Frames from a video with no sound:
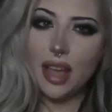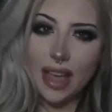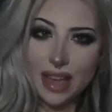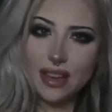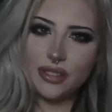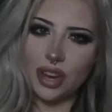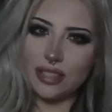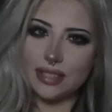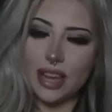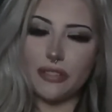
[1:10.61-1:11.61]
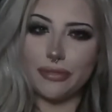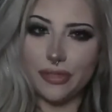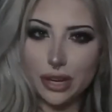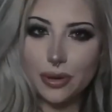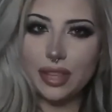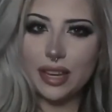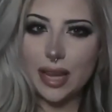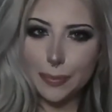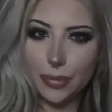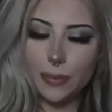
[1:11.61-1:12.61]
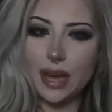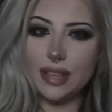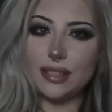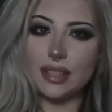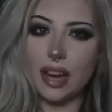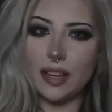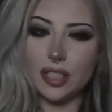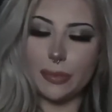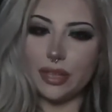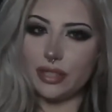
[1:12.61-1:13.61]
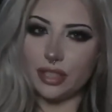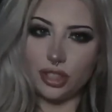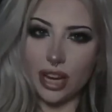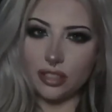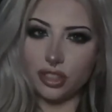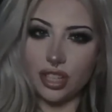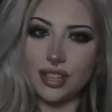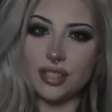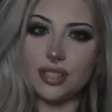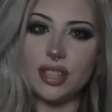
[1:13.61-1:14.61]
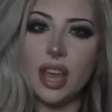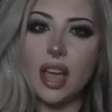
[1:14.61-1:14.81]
And Dossier frequently implements customer suggestions